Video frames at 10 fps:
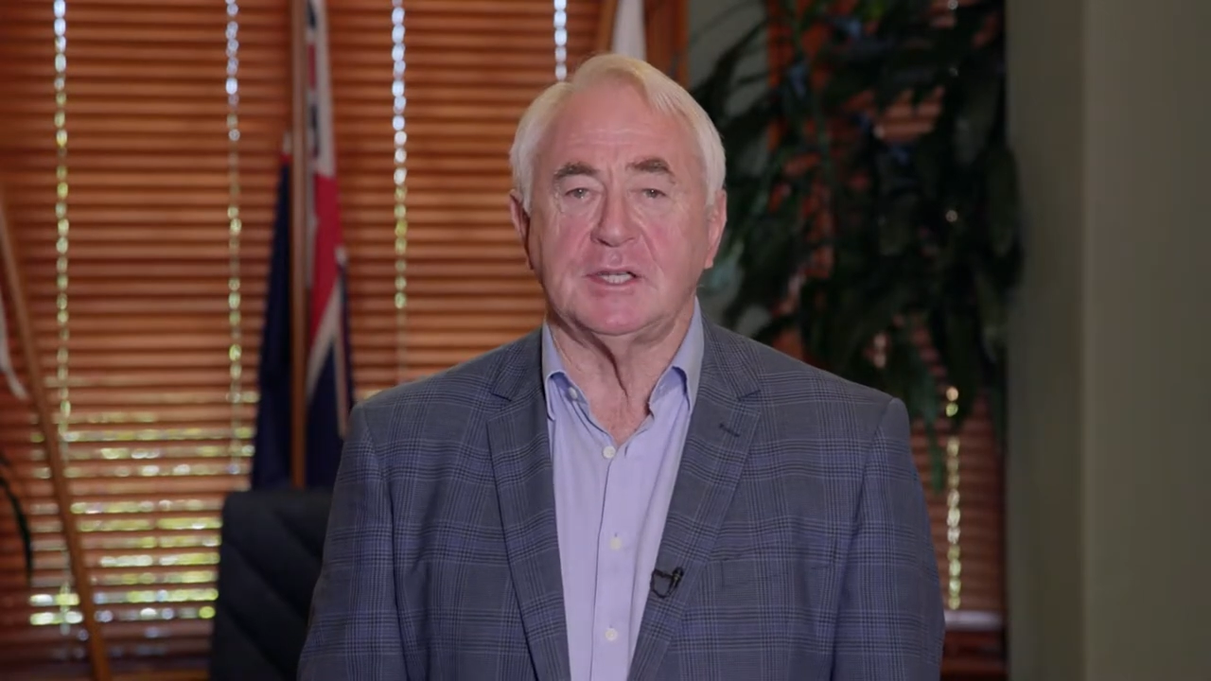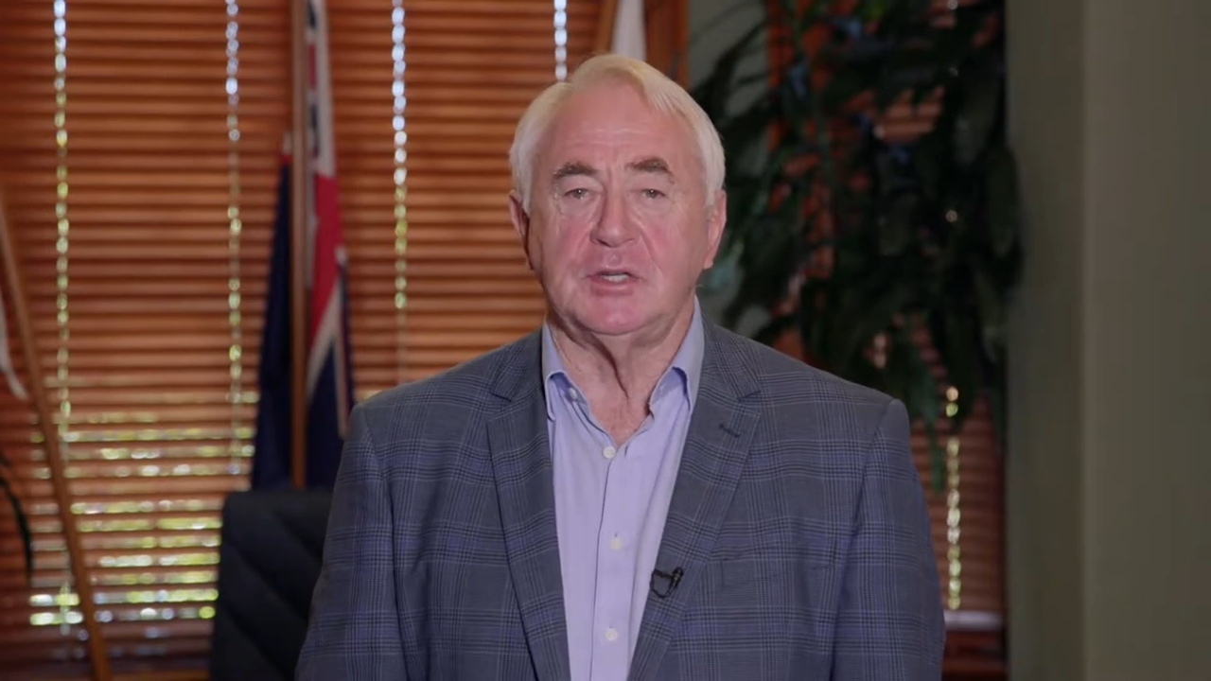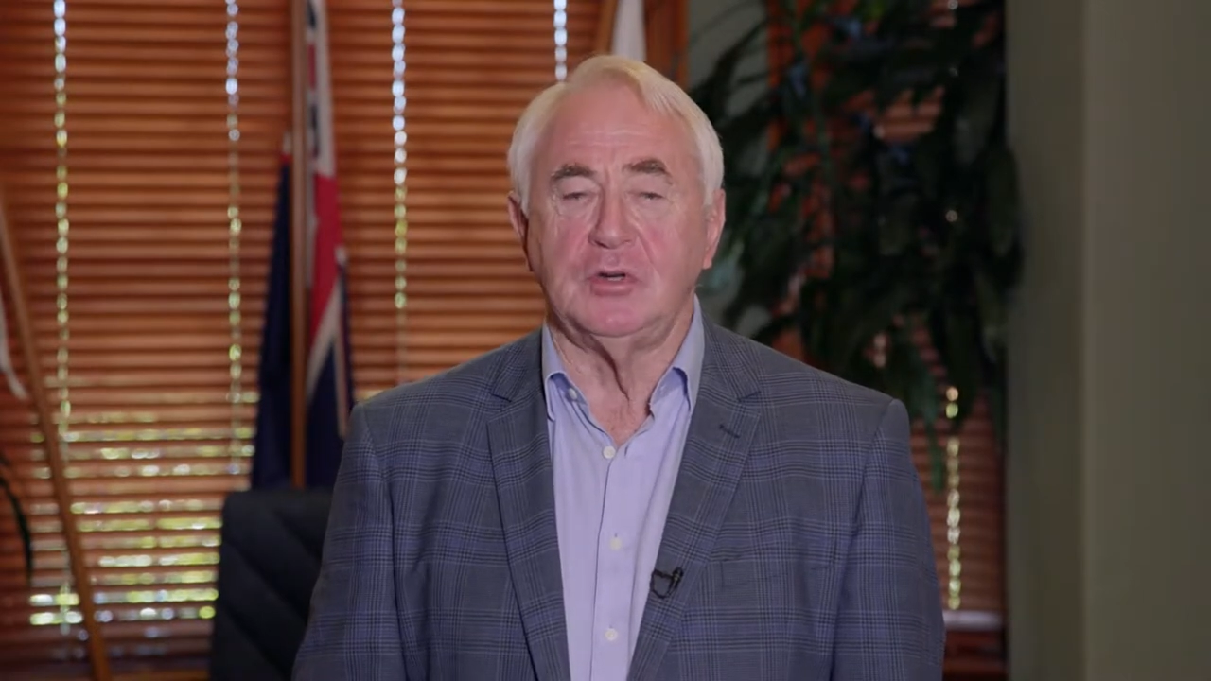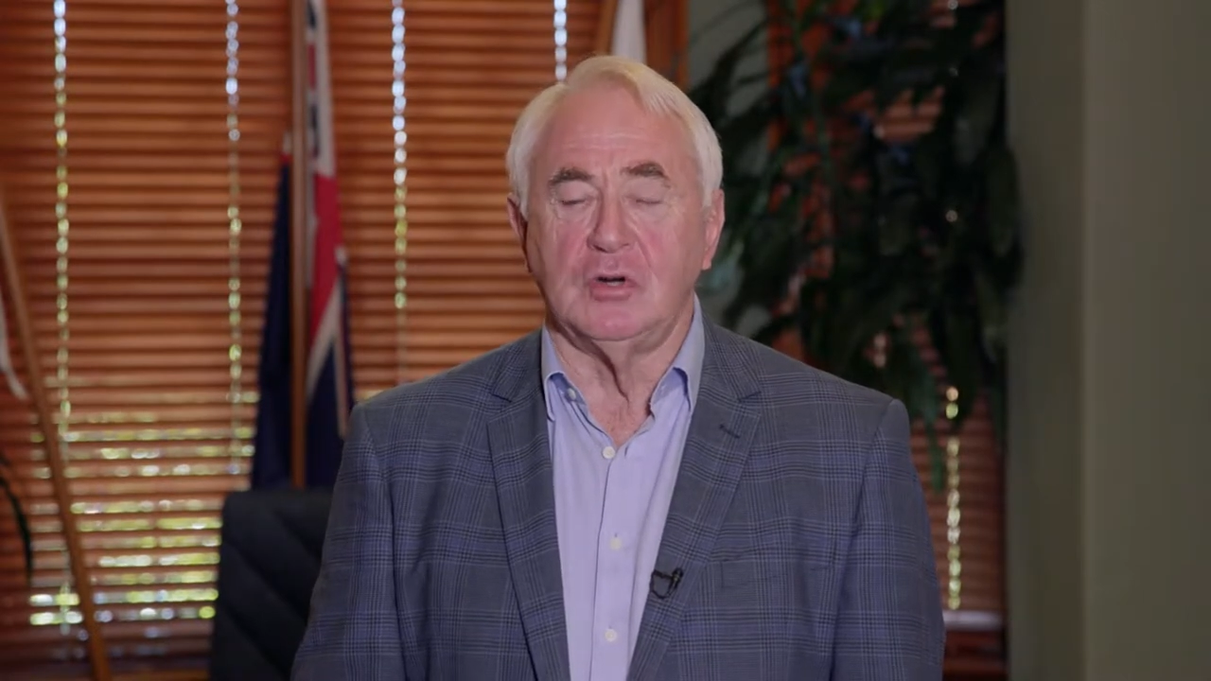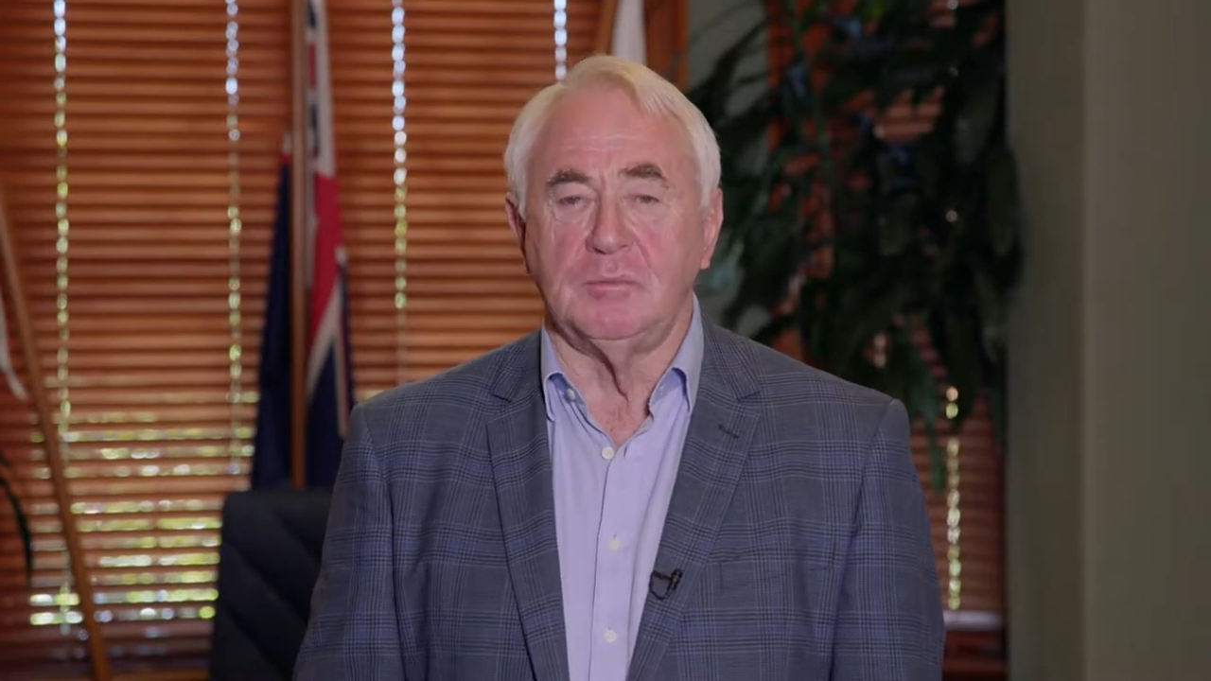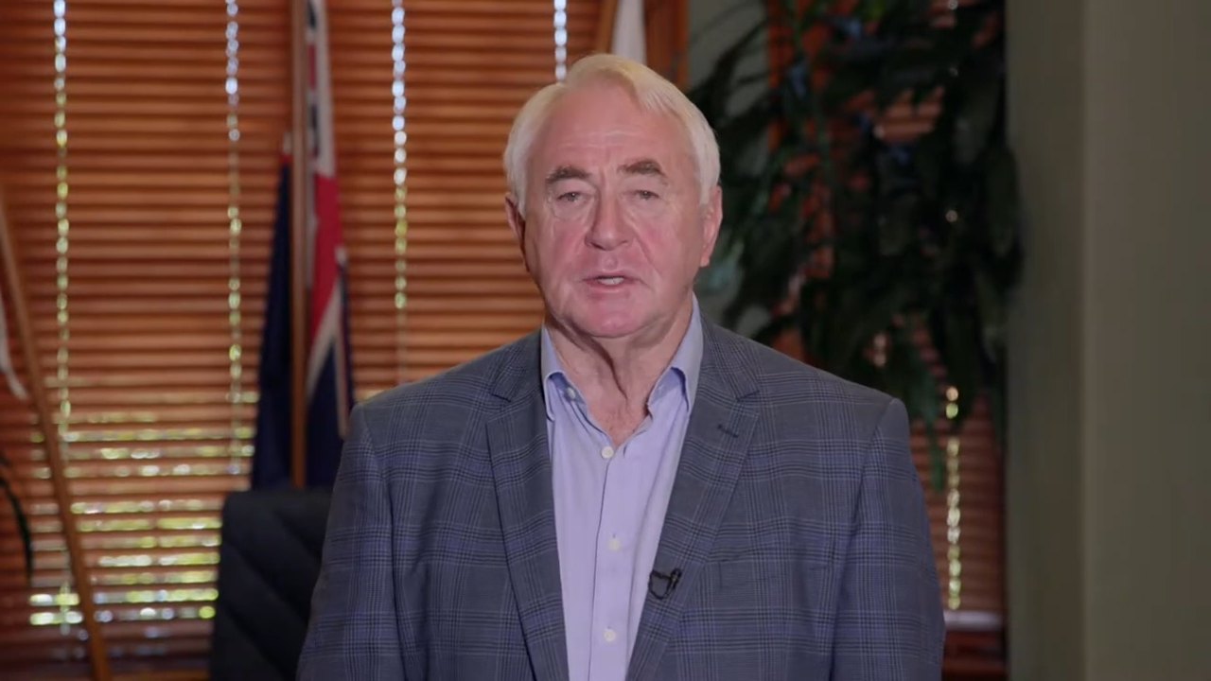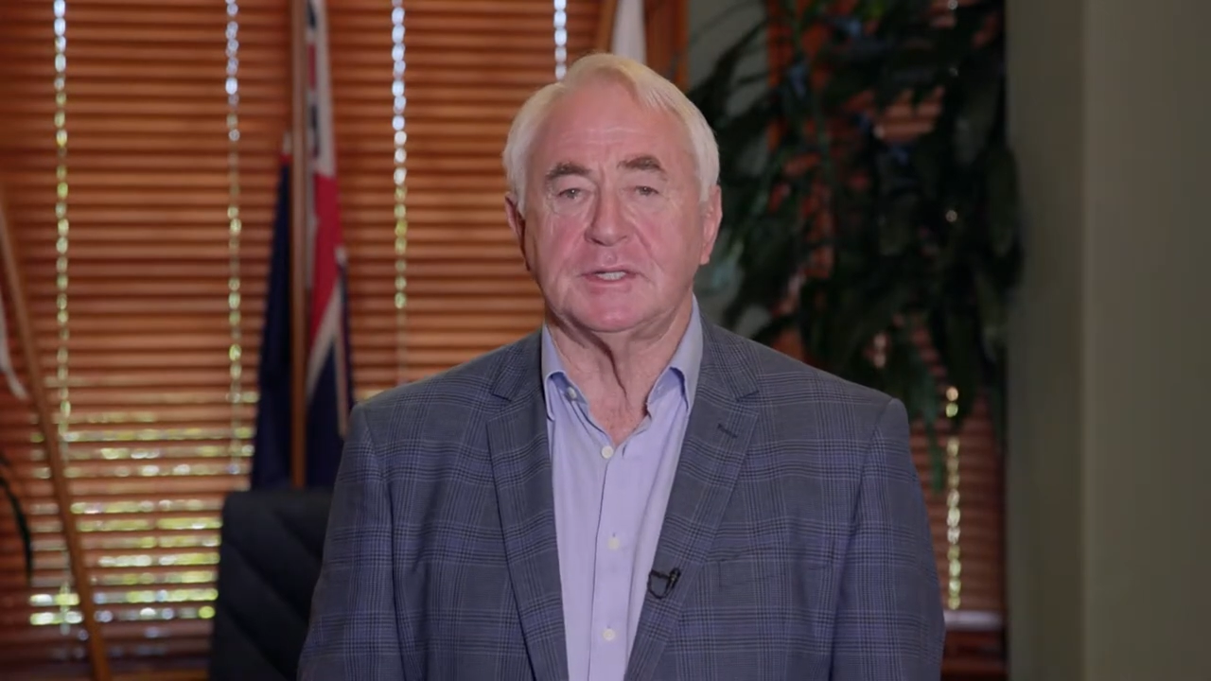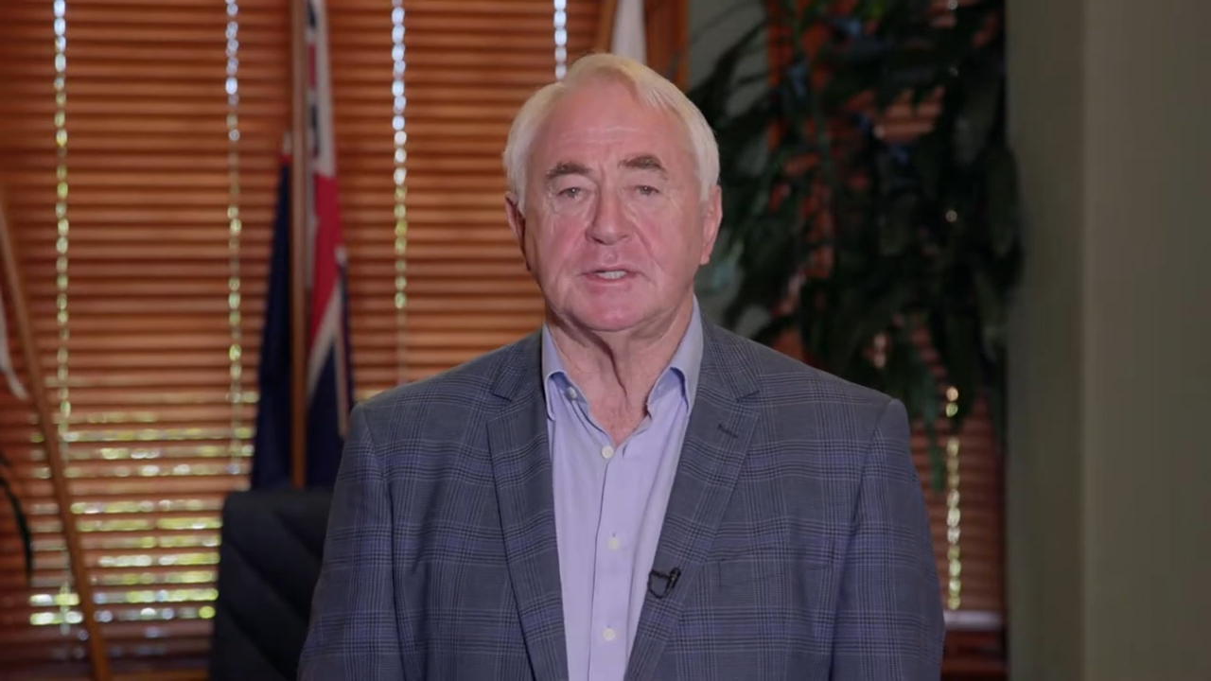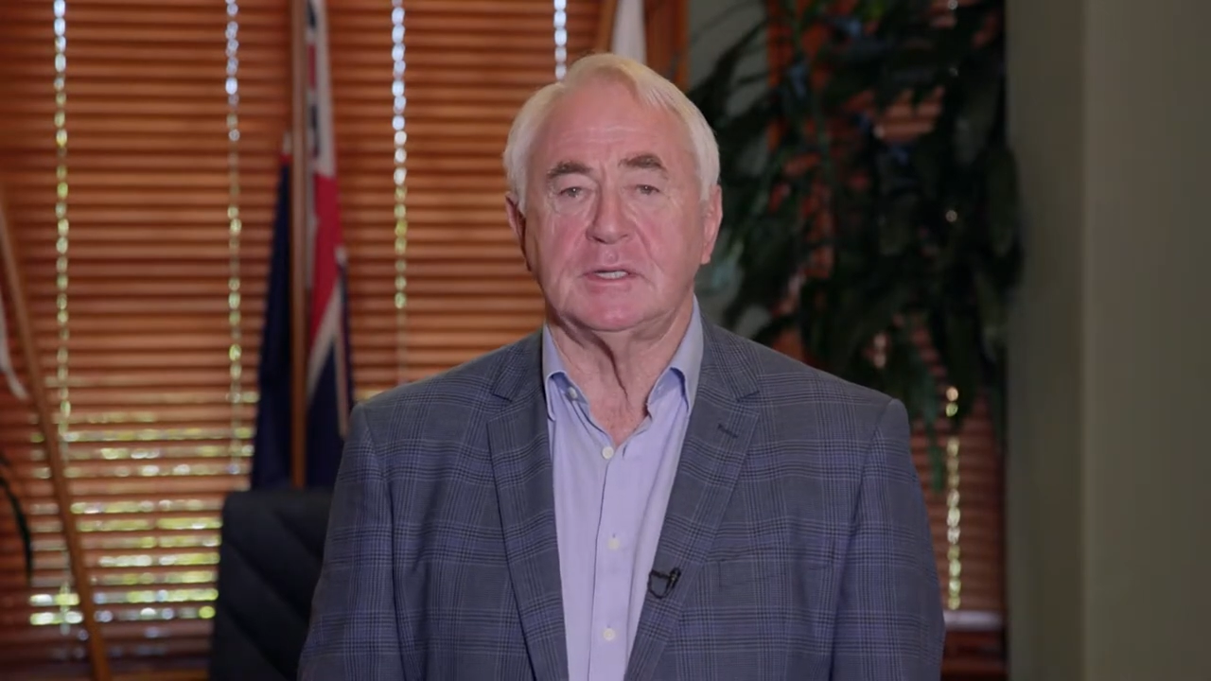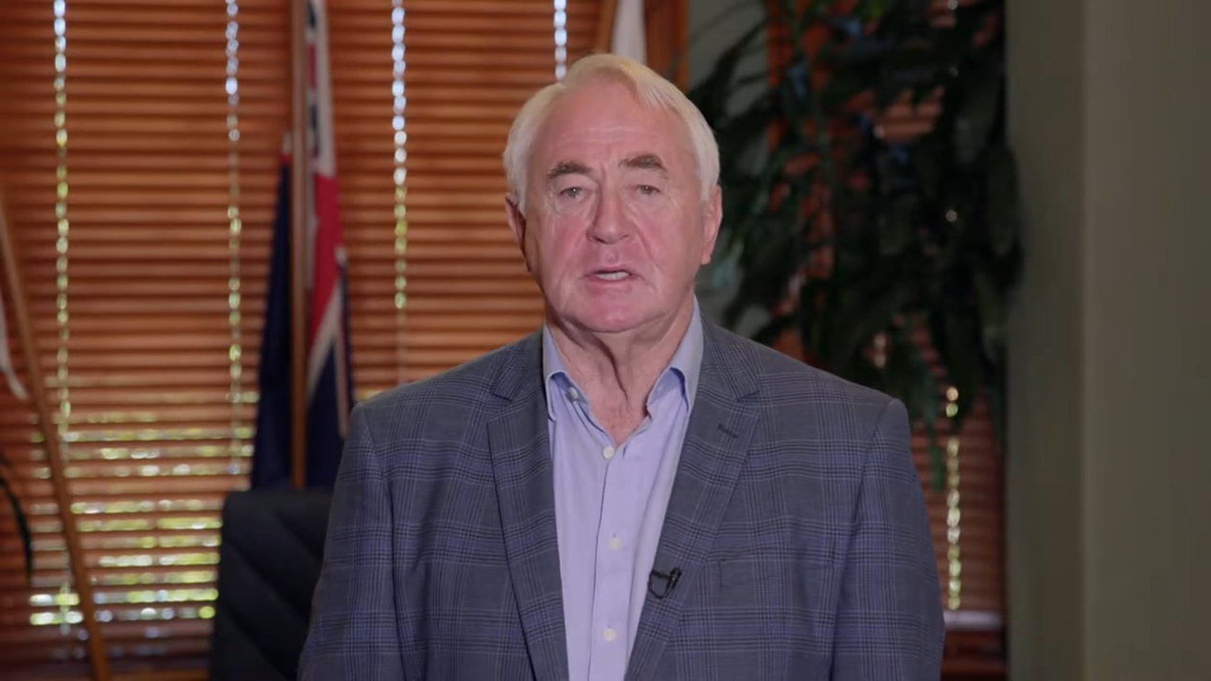
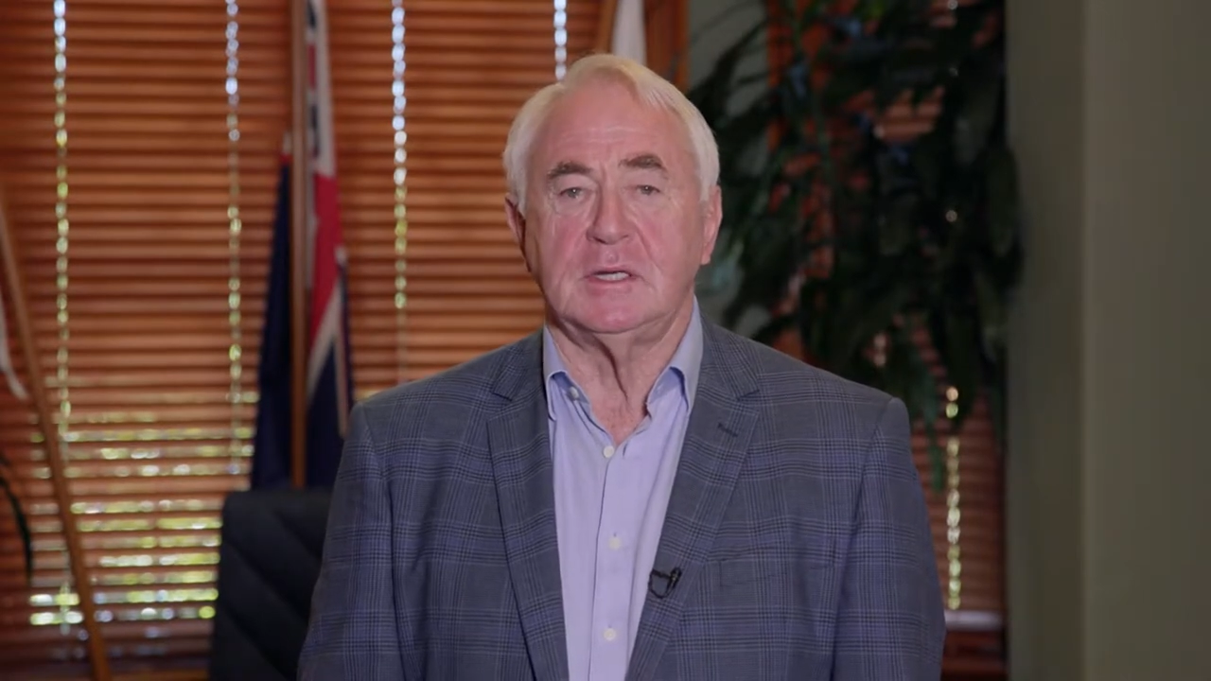enormous